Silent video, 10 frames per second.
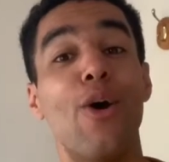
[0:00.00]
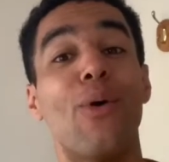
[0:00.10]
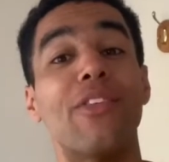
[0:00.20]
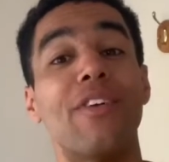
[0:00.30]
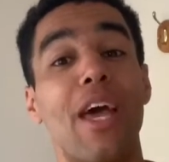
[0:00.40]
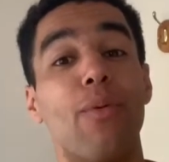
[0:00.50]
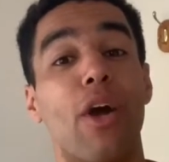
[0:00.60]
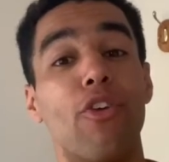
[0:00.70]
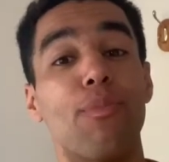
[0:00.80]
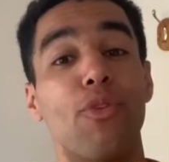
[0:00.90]
Well, today we're
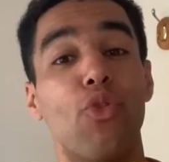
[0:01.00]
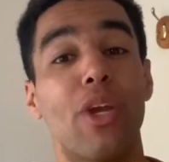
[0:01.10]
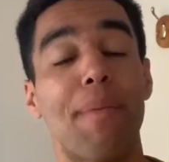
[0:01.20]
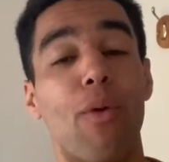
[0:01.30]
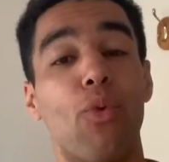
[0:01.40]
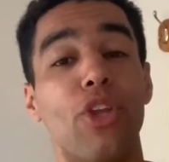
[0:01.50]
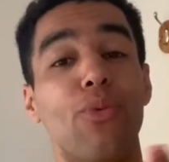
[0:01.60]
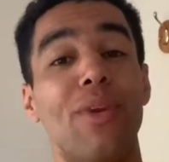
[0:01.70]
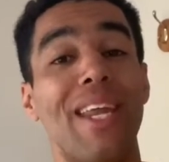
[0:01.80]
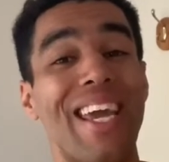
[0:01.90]
going to be talking about what you
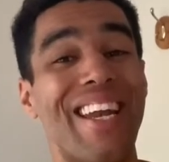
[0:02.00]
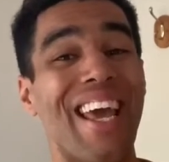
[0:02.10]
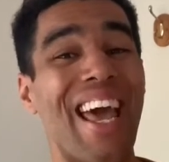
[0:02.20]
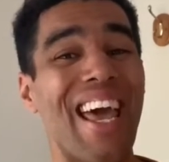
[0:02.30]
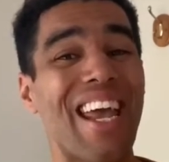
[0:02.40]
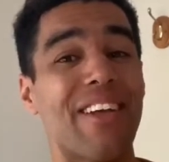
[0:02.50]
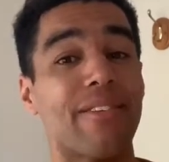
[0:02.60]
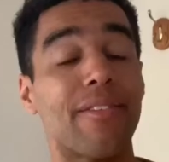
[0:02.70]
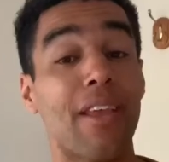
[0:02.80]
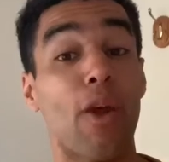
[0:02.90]
need in a
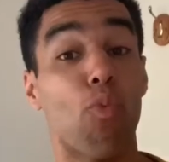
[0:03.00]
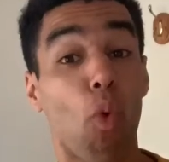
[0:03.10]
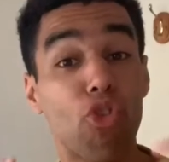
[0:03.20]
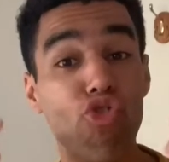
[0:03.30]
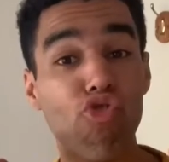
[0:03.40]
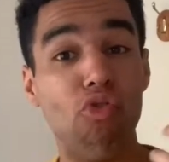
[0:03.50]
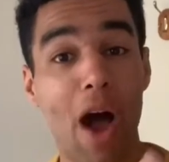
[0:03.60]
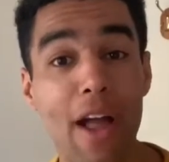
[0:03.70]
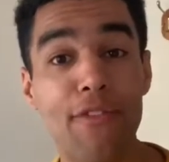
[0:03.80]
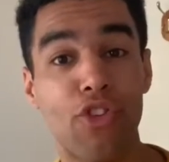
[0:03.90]
scene. What
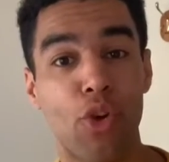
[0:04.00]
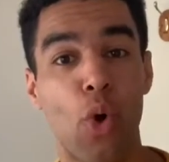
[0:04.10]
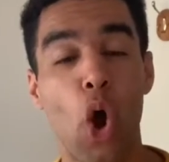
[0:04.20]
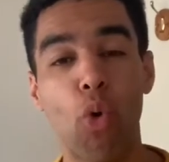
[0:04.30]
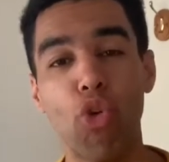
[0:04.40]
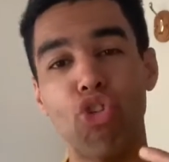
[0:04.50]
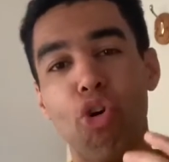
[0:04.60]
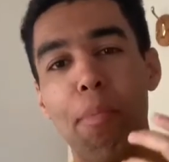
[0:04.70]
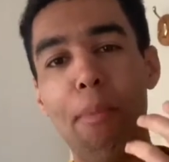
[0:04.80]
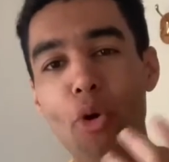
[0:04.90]
drives you? What's
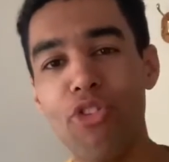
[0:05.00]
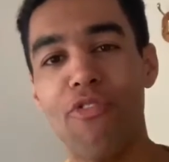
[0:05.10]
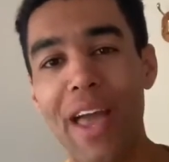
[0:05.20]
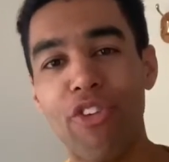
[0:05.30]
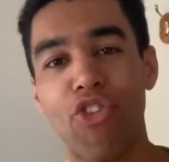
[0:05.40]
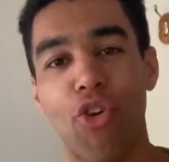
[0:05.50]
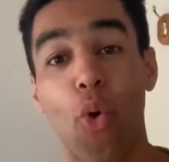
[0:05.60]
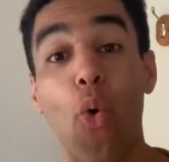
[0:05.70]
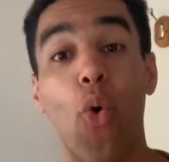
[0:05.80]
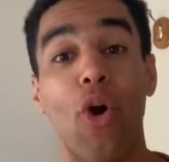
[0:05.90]
your motivation?
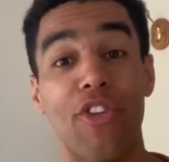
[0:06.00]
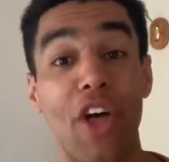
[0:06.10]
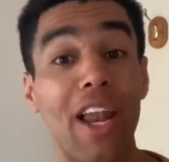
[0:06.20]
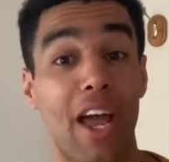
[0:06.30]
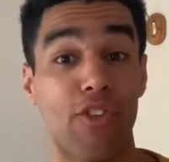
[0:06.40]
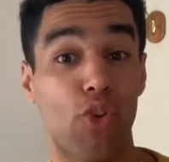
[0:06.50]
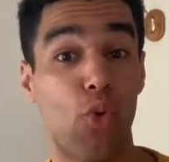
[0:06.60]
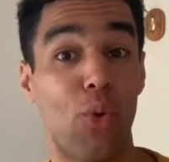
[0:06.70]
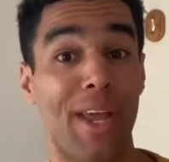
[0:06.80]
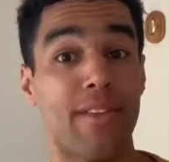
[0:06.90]
Or, as I like to
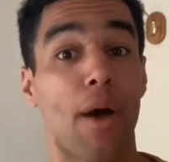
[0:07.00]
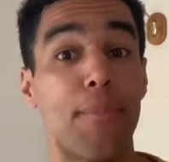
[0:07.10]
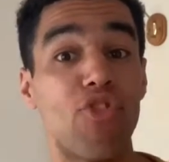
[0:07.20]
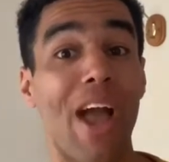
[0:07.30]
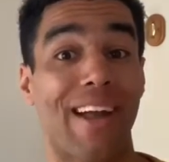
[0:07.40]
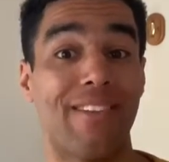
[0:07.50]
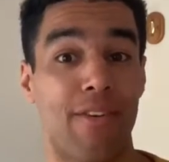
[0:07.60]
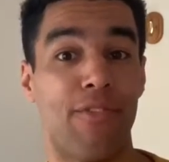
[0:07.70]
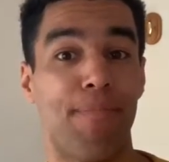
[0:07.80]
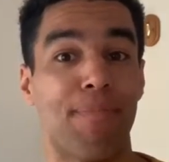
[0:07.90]
call it,
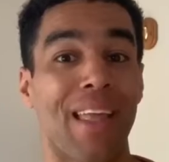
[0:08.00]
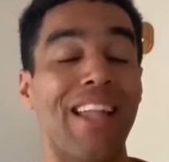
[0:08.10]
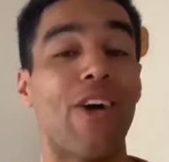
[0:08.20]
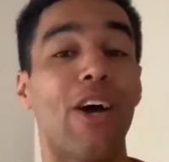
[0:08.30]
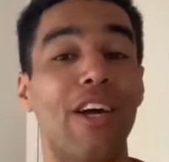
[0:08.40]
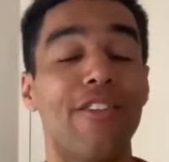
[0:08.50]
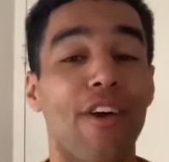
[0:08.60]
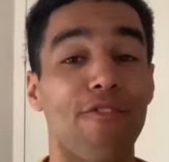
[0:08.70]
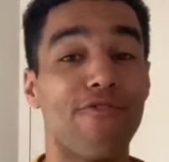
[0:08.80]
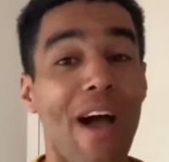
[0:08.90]
objective. Now, I learned
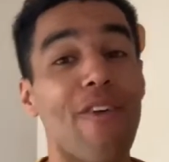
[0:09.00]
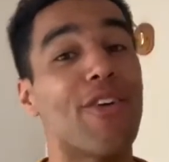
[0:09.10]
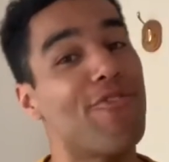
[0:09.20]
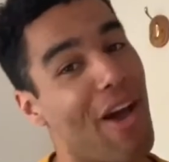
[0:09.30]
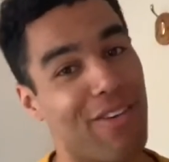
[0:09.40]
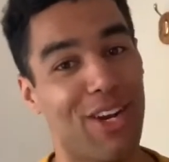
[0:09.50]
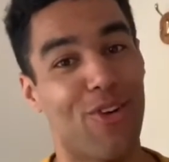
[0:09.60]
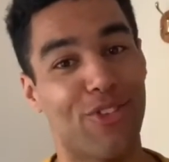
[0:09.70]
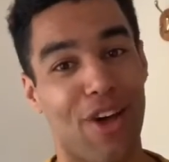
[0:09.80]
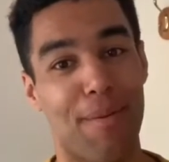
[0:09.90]
a very, very
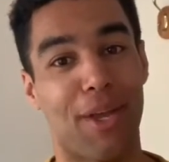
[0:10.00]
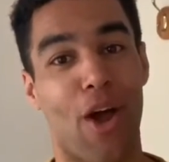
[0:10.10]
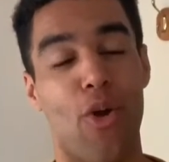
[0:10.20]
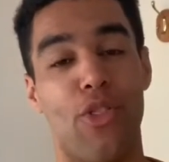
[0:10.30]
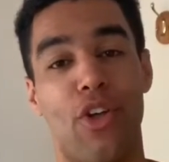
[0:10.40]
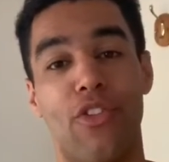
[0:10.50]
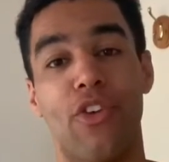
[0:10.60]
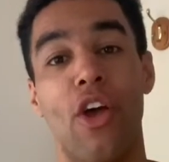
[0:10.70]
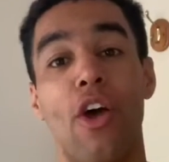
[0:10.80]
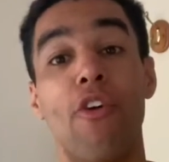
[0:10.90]
long time ago that
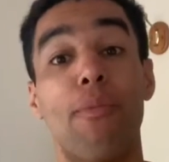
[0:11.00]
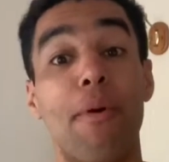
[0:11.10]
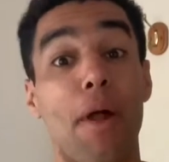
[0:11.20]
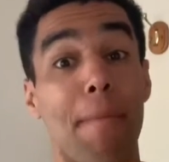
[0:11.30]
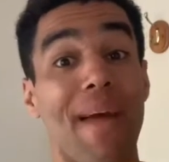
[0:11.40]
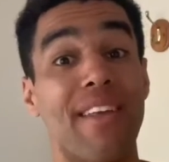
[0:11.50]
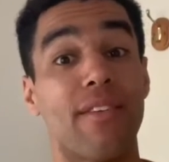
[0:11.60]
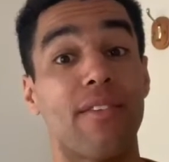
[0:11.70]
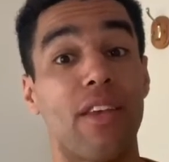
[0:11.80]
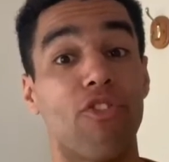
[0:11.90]
from an
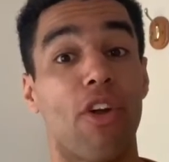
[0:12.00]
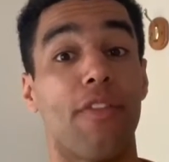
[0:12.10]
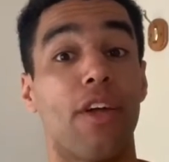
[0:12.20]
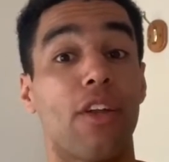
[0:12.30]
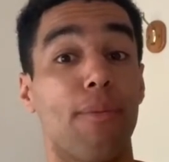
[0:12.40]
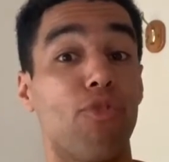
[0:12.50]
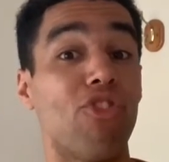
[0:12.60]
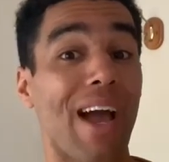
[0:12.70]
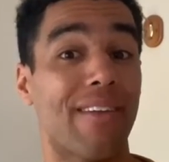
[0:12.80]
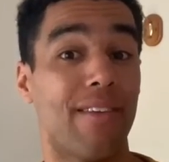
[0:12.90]
amazing teacher that
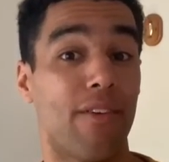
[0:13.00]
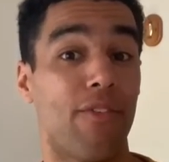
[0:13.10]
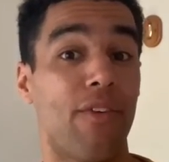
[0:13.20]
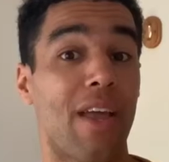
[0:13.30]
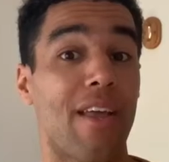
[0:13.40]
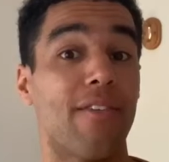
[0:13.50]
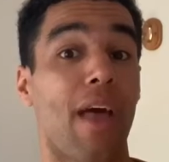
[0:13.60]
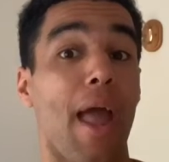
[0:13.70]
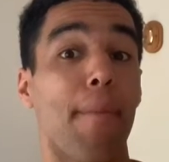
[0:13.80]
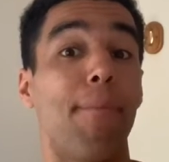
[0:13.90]
objective is
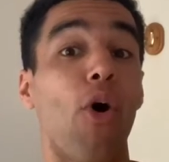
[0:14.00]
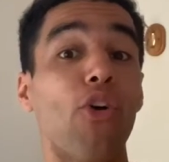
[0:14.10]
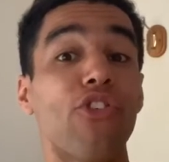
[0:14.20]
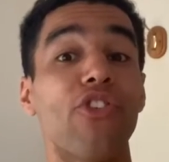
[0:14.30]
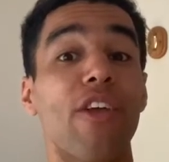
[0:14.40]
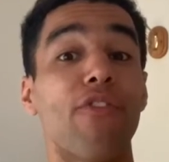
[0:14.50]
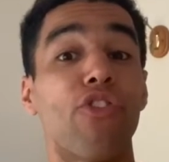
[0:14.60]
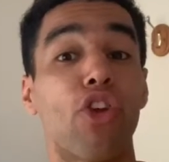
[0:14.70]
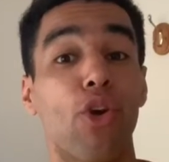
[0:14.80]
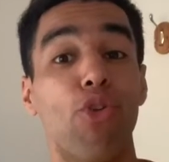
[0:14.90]
a positive
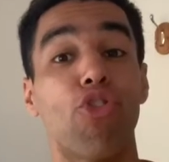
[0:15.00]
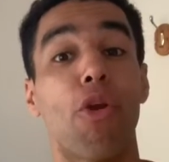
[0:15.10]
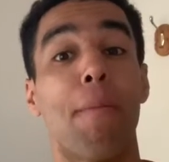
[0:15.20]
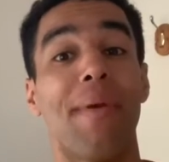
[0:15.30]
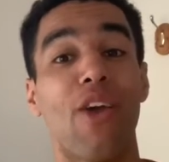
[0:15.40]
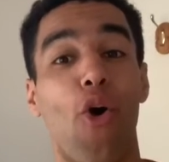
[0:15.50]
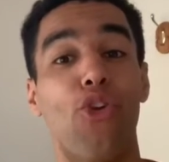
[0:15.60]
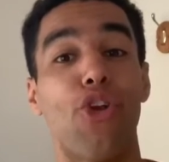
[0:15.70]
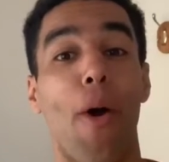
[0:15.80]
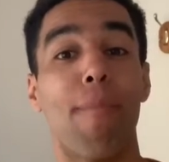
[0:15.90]
solution
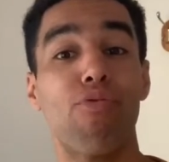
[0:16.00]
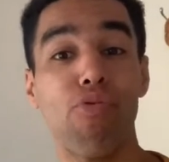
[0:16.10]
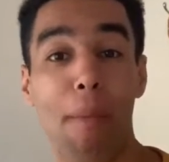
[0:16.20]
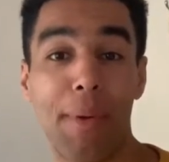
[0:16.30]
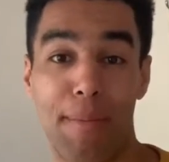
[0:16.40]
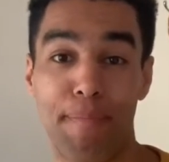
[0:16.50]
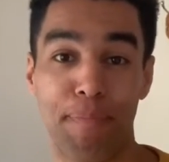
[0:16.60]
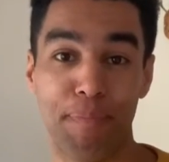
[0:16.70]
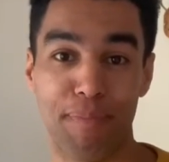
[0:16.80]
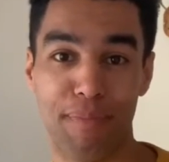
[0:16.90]
beyond a problem.
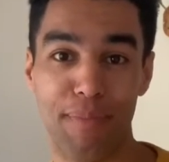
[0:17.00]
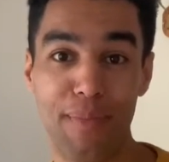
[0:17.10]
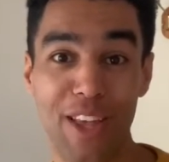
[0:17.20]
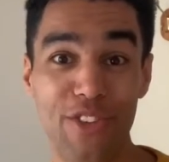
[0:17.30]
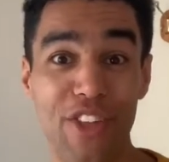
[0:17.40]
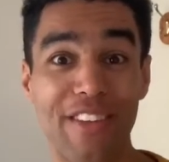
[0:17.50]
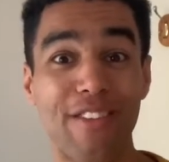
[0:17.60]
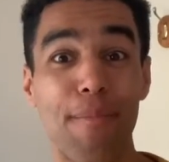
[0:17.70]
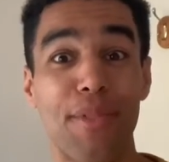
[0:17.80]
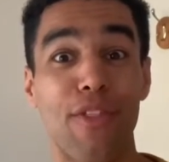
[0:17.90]
So that's
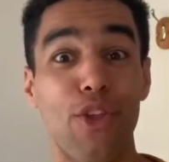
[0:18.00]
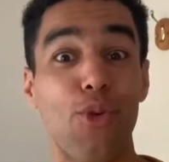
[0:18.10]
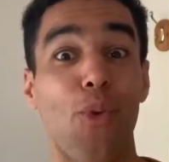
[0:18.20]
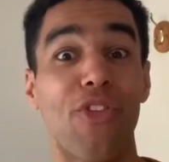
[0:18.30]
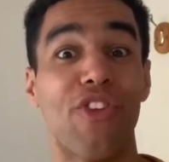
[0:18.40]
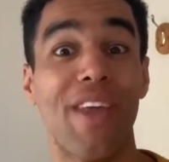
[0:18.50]
something that you want to